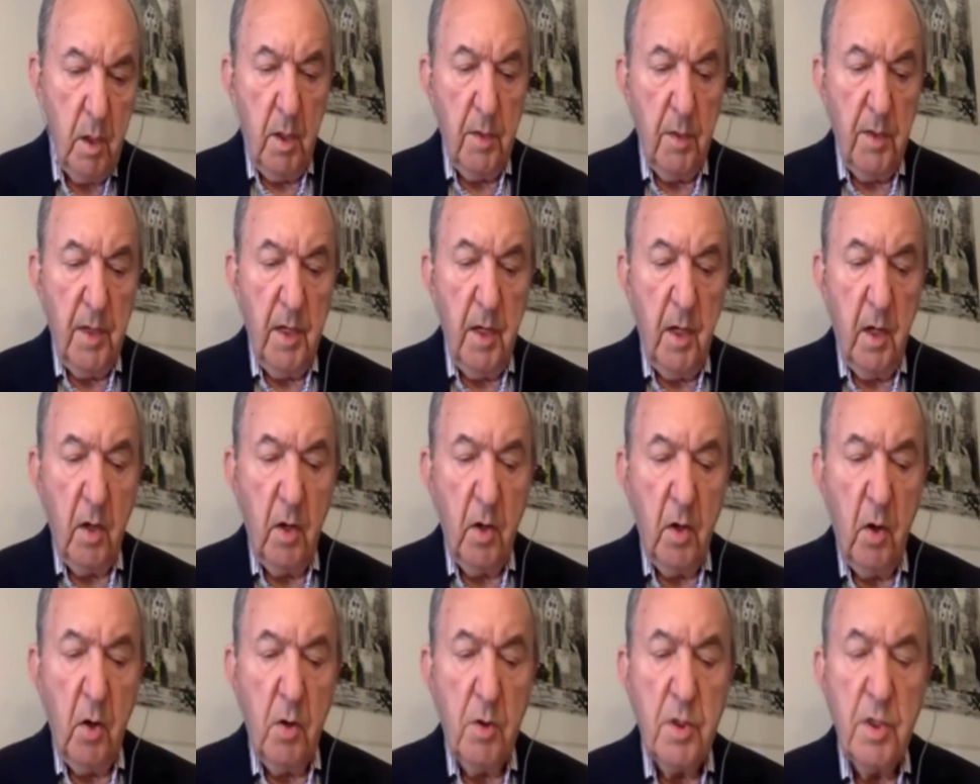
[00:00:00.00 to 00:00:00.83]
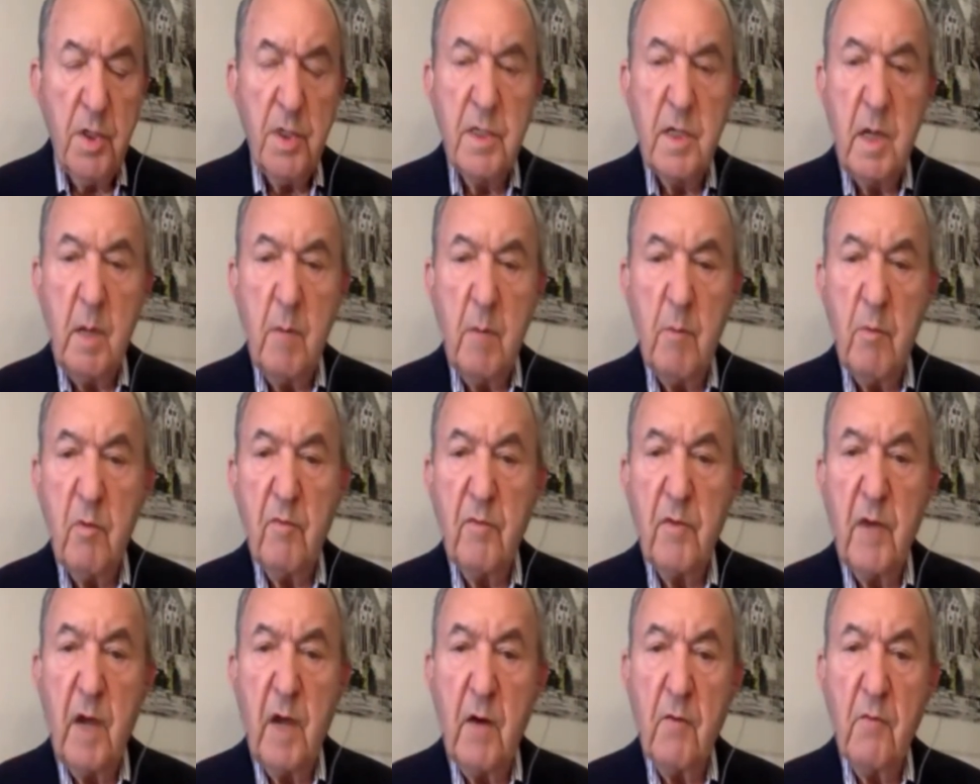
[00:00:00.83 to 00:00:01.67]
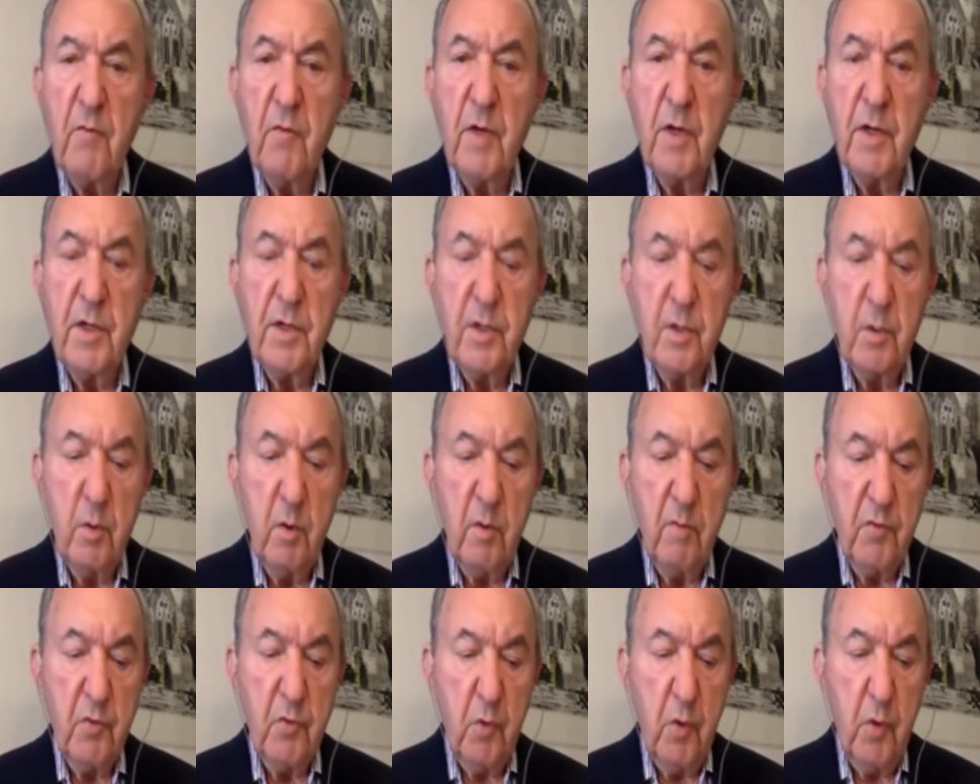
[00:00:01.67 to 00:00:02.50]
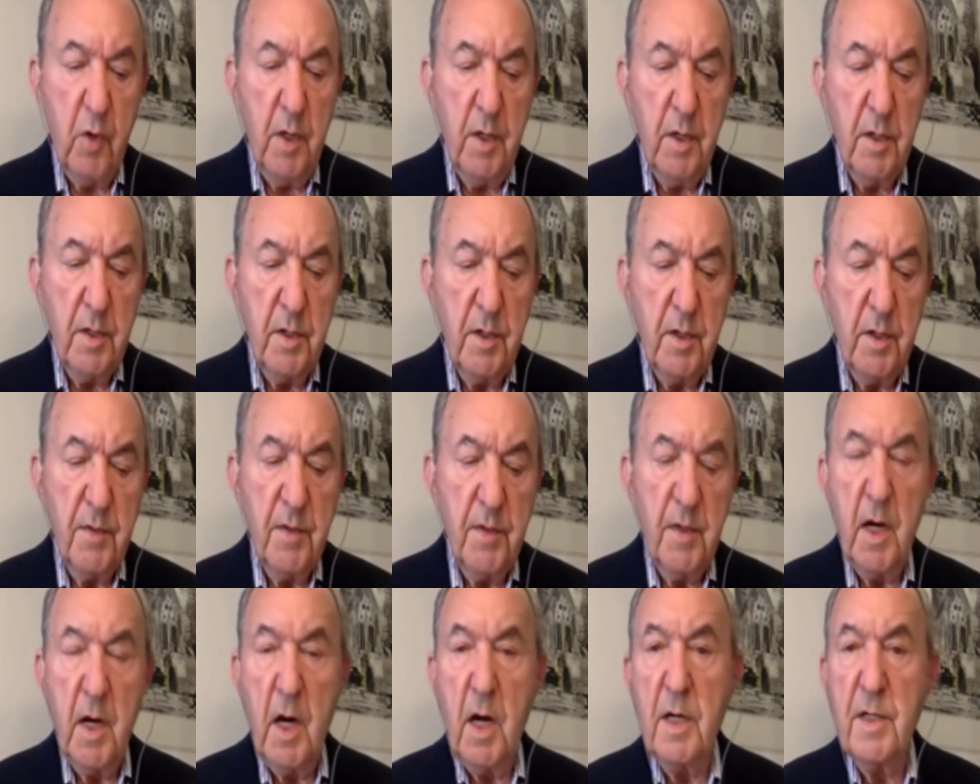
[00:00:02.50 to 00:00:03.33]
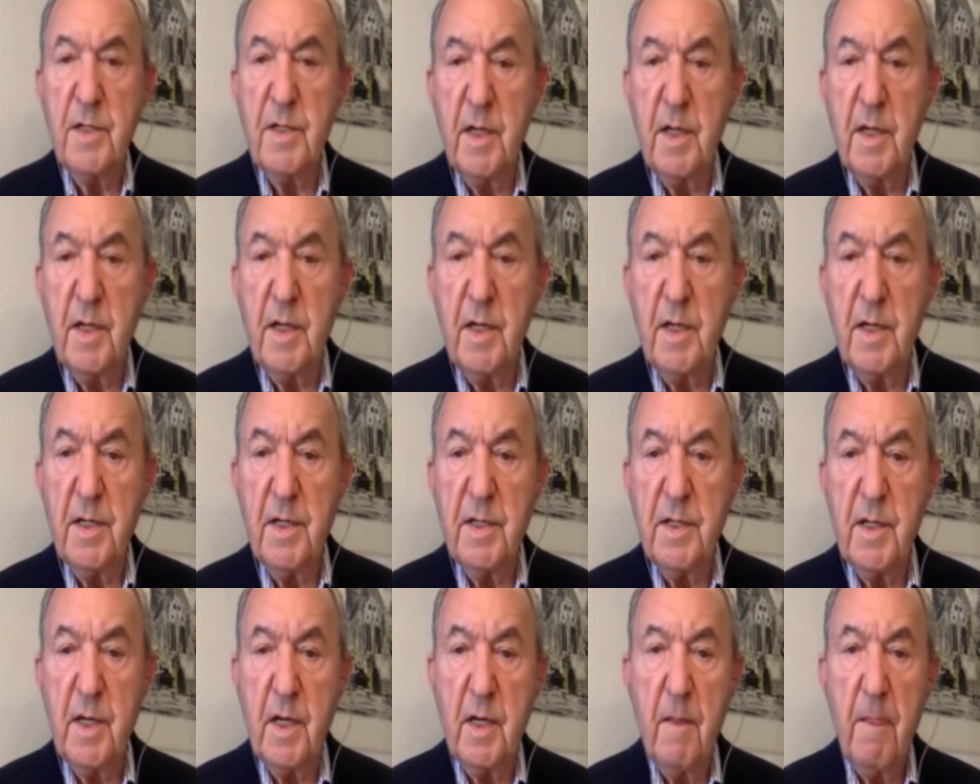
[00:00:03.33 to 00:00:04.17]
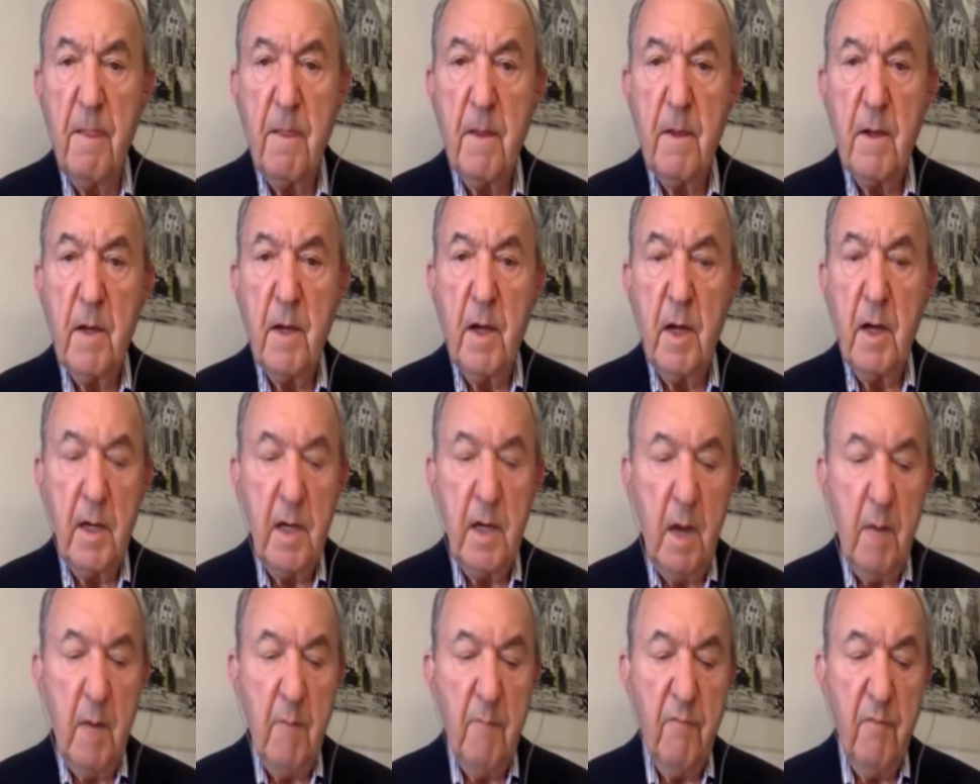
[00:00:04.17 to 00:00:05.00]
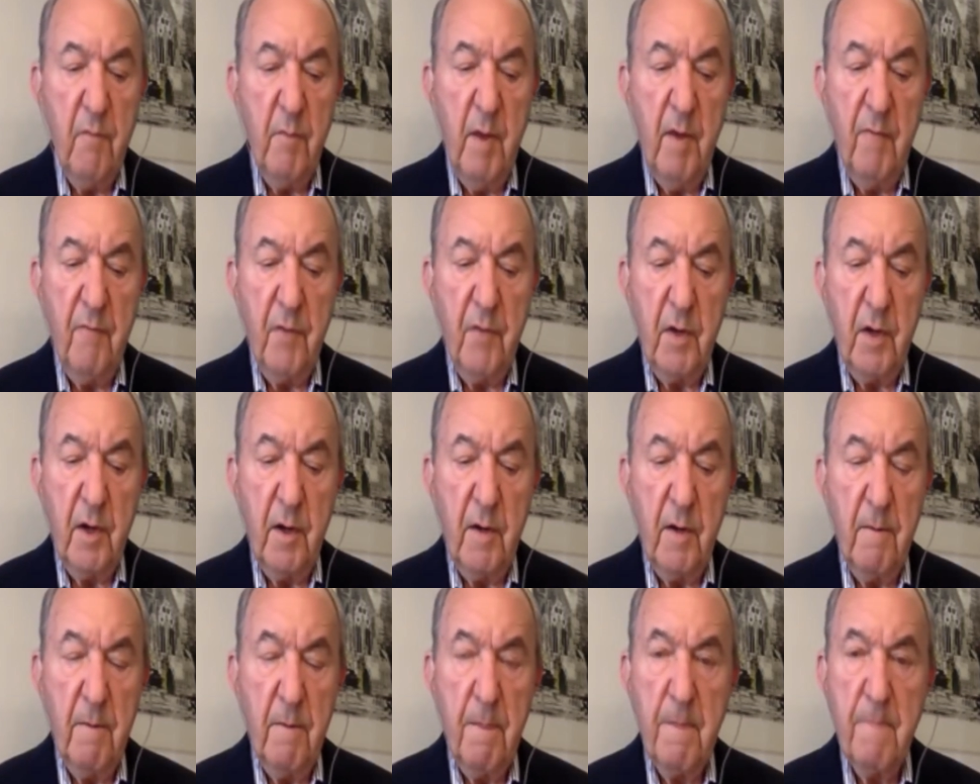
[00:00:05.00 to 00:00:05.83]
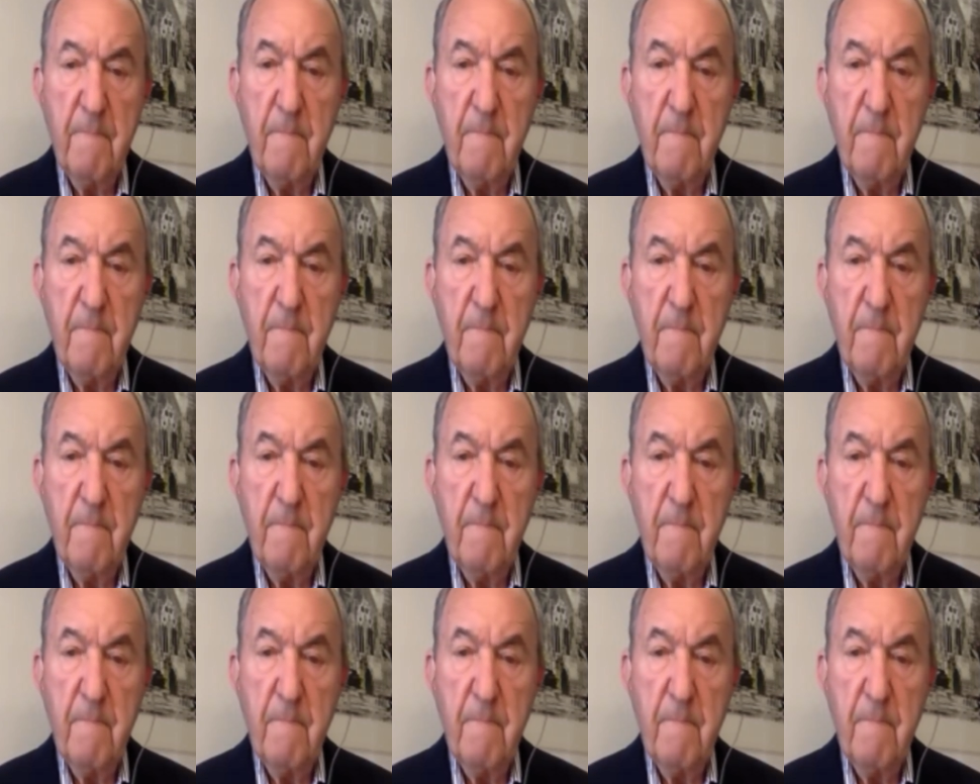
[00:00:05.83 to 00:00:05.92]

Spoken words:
The largest number of countries who have joined the ICC come from Africa.